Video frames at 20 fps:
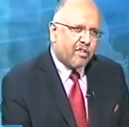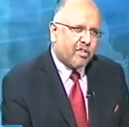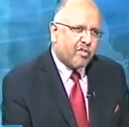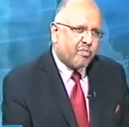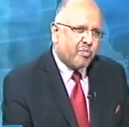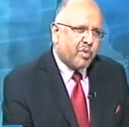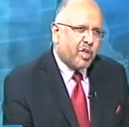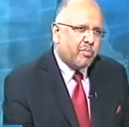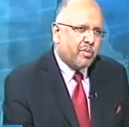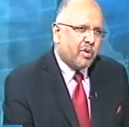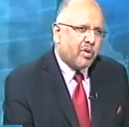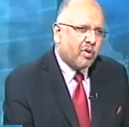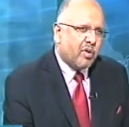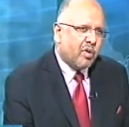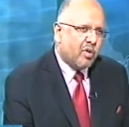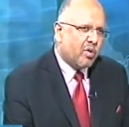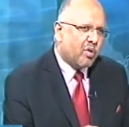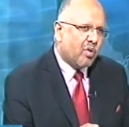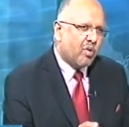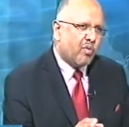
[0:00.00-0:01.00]
of people
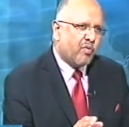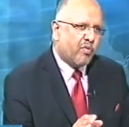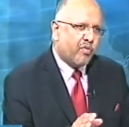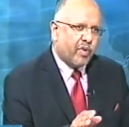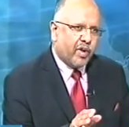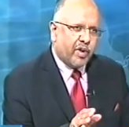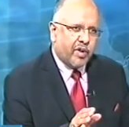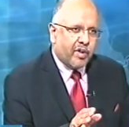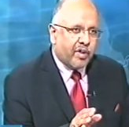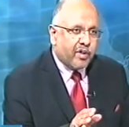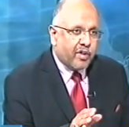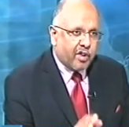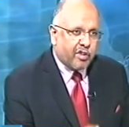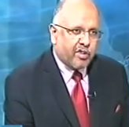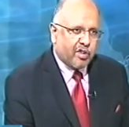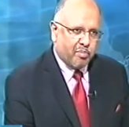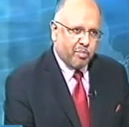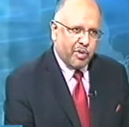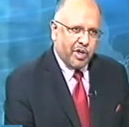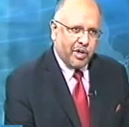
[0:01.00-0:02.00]
who
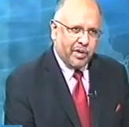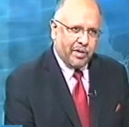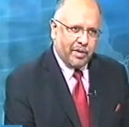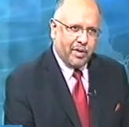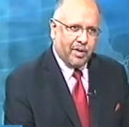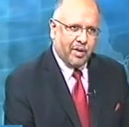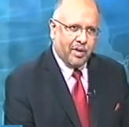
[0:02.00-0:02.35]
disappeared,